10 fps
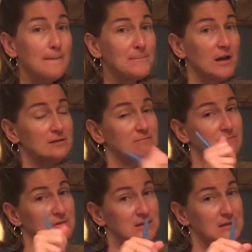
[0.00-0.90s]
But
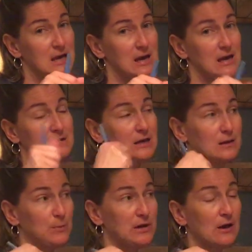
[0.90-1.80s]
today, take a
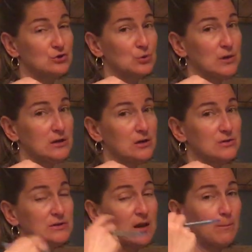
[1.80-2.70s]
peek out your
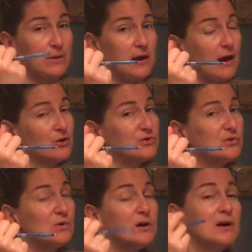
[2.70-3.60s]
windows, take a peek out your
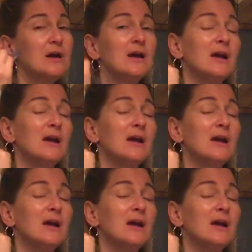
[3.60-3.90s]
door,